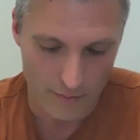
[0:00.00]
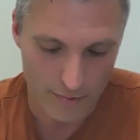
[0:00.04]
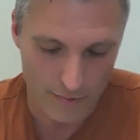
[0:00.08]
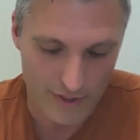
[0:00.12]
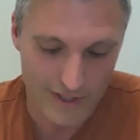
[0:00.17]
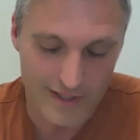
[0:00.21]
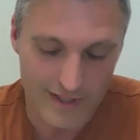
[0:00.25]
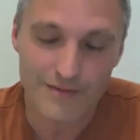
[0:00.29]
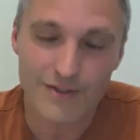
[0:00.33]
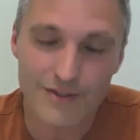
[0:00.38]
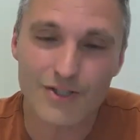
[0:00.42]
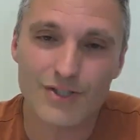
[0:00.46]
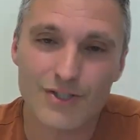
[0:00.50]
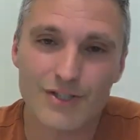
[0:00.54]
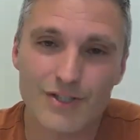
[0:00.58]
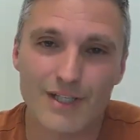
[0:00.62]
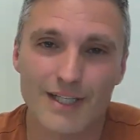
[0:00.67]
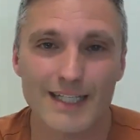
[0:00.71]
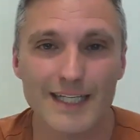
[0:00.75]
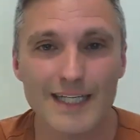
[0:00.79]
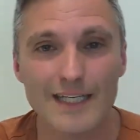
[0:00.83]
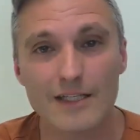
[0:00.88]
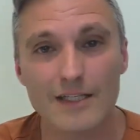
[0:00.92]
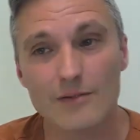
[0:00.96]
previously
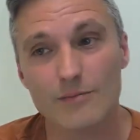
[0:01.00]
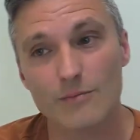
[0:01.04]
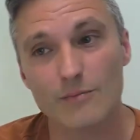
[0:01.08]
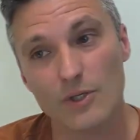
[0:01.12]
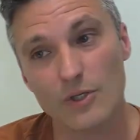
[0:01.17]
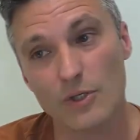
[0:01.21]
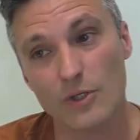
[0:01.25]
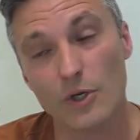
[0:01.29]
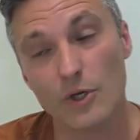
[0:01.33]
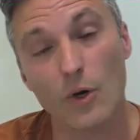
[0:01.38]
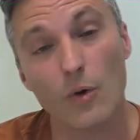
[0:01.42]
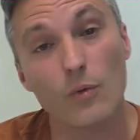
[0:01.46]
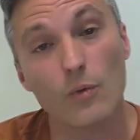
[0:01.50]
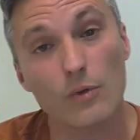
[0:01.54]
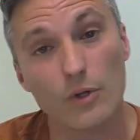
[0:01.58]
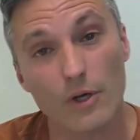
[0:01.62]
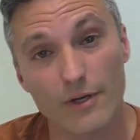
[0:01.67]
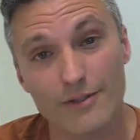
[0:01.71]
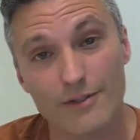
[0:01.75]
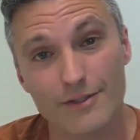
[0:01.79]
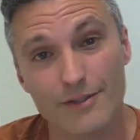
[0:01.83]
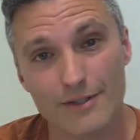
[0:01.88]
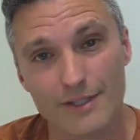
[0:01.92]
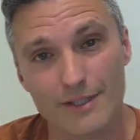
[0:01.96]
needed but no
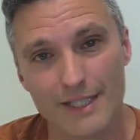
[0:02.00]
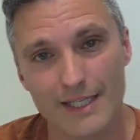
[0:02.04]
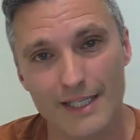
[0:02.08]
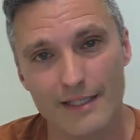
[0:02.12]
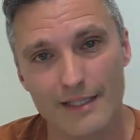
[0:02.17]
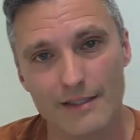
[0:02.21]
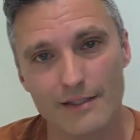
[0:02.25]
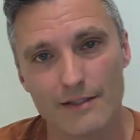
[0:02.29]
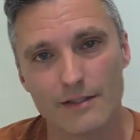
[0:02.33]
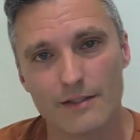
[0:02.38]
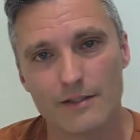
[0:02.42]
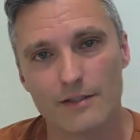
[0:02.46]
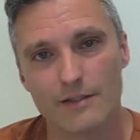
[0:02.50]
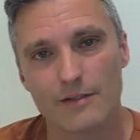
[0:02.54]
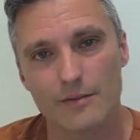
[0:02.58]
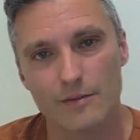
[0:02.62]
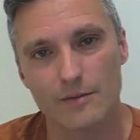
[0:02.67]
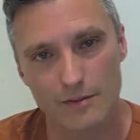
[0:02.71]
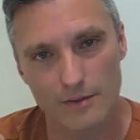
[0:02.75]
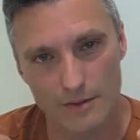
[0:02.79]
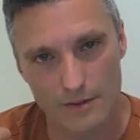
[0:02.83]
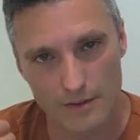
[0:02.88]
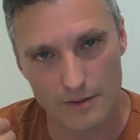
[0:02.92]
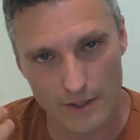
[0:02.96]
longer needed,
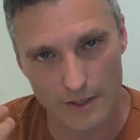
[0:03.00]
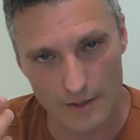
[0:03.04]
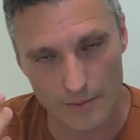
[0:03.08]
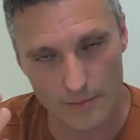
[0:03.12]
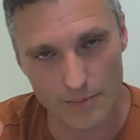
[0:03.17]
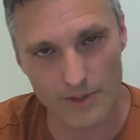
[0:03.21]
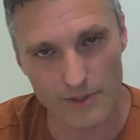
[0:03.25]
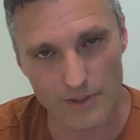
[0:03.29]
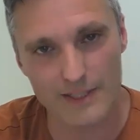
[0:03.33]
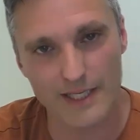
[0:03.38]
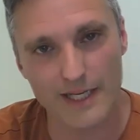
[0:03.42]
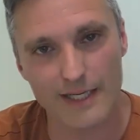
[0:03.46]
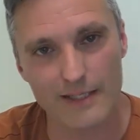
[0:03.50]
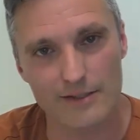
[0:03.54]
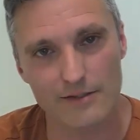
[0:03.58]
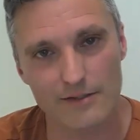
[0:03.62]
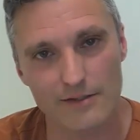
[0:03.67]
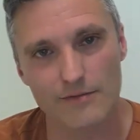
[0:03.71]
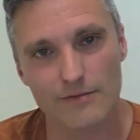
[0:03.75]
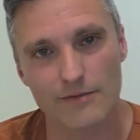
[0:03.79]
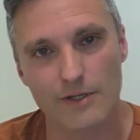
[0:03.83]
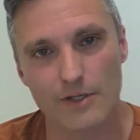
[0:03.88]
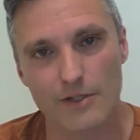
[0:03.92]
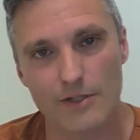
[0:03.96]
like
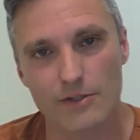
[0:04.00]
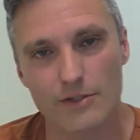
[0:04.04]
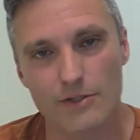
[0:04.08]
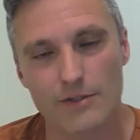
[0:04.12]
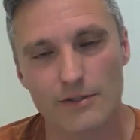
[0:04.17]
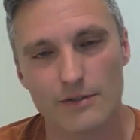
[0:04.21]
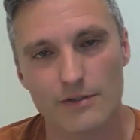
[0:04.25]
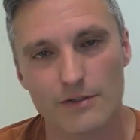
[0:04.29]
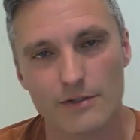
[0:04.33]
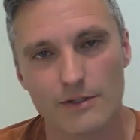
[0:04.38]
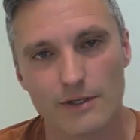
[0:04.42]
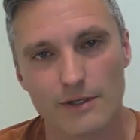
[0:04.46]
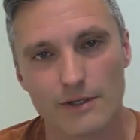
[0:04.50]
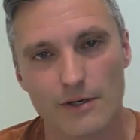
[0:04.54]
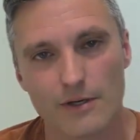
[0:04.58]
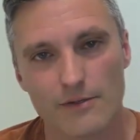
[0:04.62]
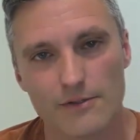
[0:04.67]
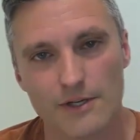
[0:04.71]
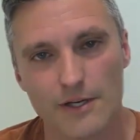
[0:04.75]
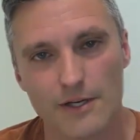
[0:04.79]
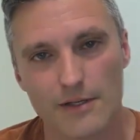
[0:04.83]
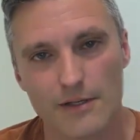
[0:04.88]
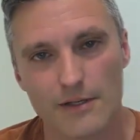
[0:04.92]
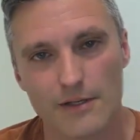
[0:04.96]
protective functions in our
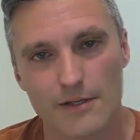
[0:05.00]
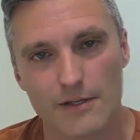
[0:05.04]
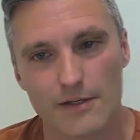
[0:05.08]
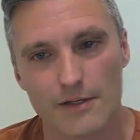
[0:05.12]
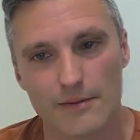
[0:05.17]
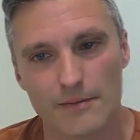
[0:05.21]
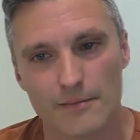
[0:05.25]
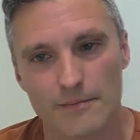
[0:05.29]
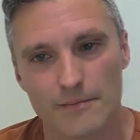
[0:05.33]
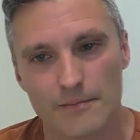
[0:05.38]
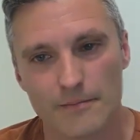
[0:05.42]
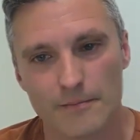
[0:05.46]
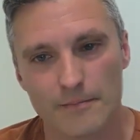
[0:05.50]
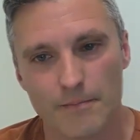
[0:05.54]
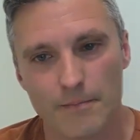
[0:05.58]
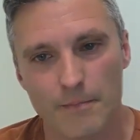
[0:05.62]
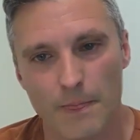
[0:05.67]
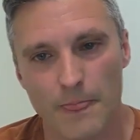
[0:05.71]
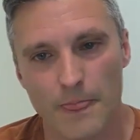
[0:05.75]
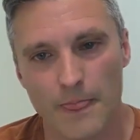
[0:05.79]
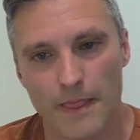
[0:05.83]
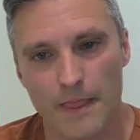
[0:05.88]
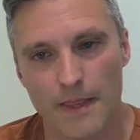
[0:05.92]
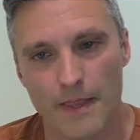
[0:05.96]
psyche,
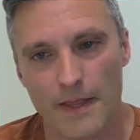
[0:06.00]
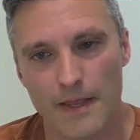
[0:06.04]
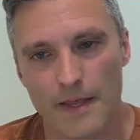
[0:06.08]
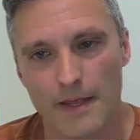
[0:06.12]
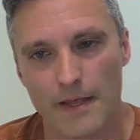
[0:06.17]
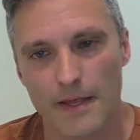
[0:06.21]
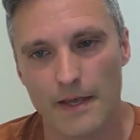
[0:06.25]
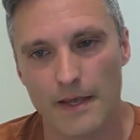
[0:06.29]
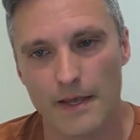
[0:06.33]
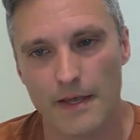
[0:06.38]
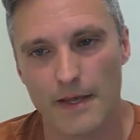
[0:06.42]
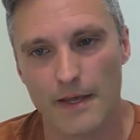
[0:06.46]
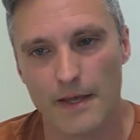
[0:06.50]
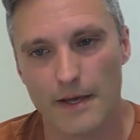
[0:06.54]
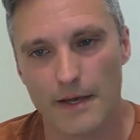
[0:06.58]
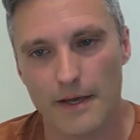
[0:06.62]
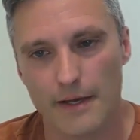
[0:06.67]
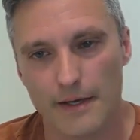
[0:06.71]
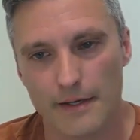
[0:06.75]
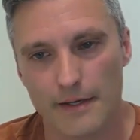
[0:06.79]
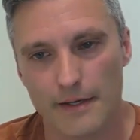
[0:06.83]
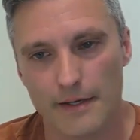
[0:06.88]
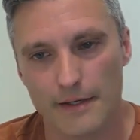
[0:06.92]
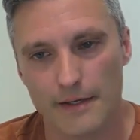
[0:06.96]

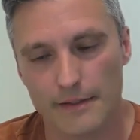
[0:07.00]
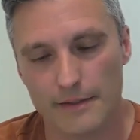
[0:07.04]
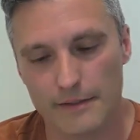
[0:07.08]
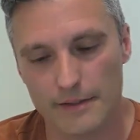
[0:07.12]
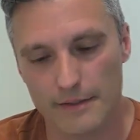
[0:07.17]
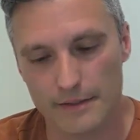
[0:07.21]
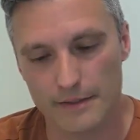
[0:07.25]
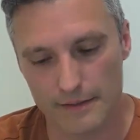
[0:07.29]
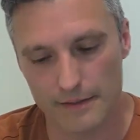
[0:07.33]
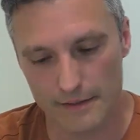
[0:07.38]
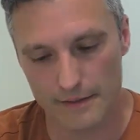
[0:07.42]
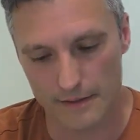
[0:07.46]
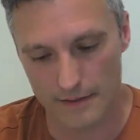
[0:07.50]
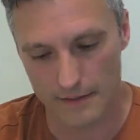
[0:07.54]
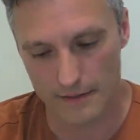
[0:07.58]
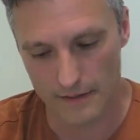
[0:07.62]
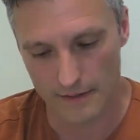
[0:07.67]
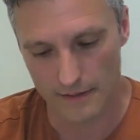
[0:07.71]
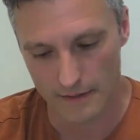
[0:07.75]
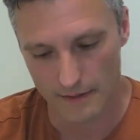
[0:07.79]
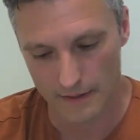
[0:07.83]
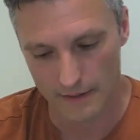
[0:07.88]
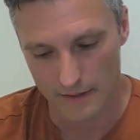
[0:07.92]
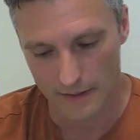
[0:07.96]
and
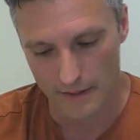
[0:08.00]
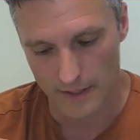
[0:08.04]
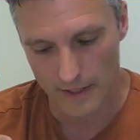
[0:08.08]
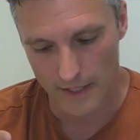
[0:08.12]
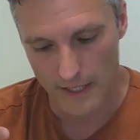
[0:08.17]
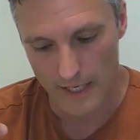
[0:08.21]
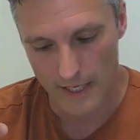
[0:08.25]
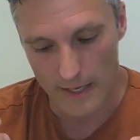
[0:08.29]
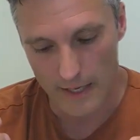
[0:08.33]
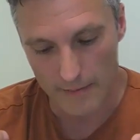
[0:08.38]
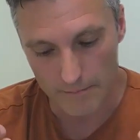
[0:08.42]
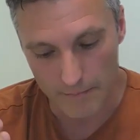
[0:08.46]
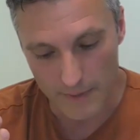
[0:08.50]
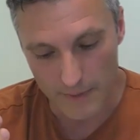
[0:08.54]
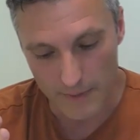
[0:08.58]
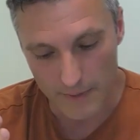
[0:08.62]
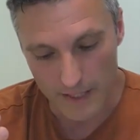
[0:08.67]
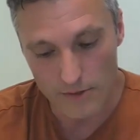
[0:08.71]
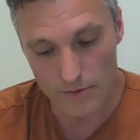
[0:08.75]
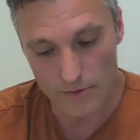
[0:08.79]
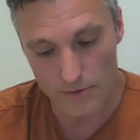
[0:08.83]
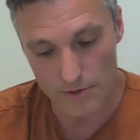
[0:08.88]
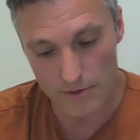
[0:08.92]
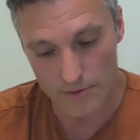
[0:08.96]
meet
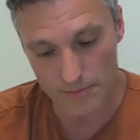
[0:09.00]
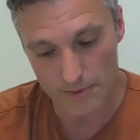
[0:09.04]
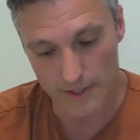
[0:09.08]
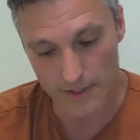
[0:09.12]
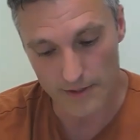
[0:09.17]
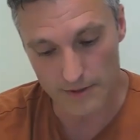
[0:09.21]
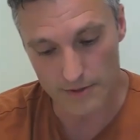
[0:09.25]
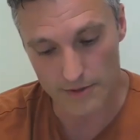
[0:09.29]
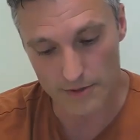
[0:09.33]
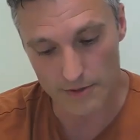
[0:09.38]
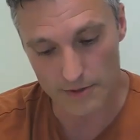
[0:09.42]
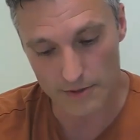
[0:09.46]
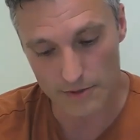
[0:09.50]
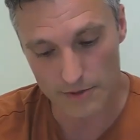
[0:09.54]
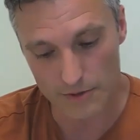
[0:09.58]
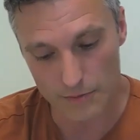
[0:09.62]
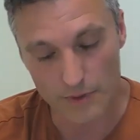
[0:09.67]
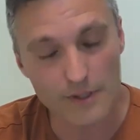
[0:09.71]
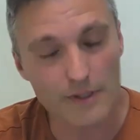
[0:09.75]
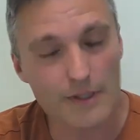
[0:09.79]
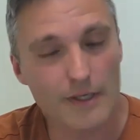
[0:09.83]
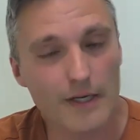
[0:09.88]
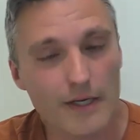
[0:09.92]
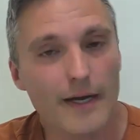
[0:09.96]
those places
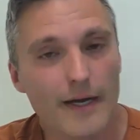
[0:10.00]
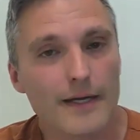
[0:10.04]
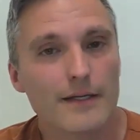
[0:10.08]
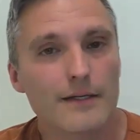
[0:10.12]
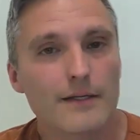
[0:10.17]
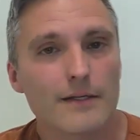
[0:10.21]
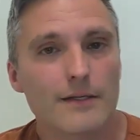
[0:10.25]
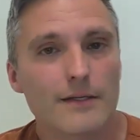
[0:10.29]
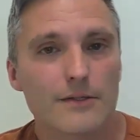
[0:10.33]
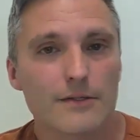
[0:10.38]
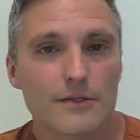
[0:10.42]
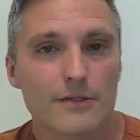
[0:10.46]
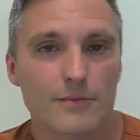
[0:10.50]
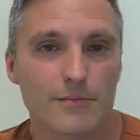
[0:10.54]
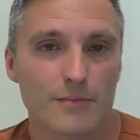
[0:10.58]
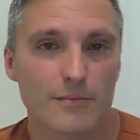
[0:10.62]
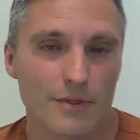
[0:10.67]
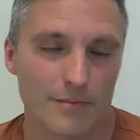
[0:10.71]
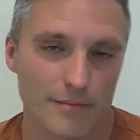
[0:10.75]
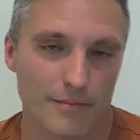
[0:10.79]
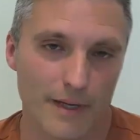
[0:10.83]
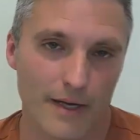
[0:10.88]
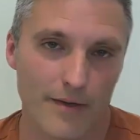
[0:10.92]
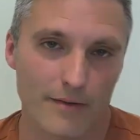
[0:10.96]
with kindness
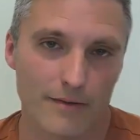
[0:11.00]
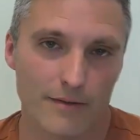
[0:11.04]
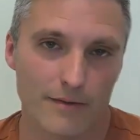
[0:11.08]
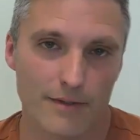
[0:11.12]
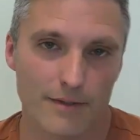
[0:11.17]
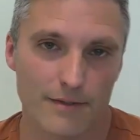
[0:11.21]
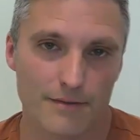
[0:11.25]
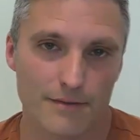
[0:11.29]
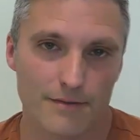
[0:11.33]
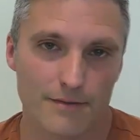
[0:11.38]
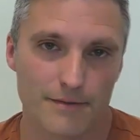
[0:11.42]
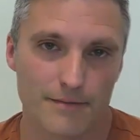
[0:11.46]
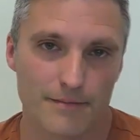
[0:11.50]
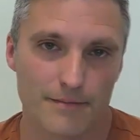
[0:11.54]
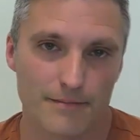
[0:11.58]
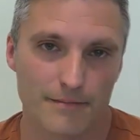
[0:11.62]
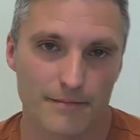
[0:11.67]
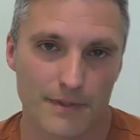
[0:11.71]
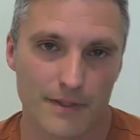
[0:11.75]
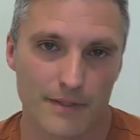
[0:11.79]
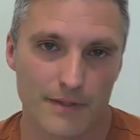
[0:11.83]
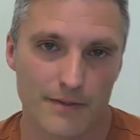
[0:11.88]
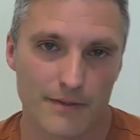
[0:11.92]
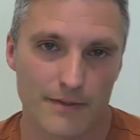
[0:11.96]
but boundaries
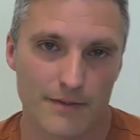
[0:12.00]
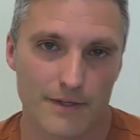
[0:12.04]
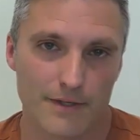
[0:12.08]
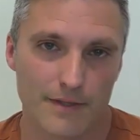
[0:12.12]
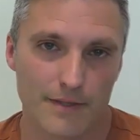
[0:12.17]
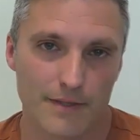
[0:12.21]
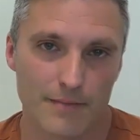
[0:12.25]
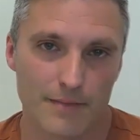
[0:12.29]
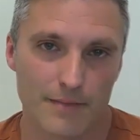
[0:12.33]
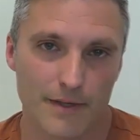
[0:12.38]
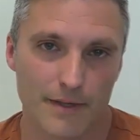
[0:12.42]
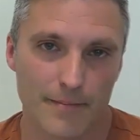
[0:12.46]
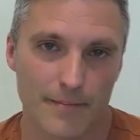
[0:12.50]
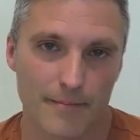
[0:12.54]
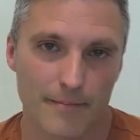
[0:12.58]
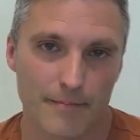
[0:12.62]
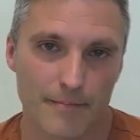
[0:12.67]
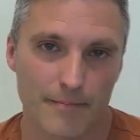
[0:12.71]
at the same time.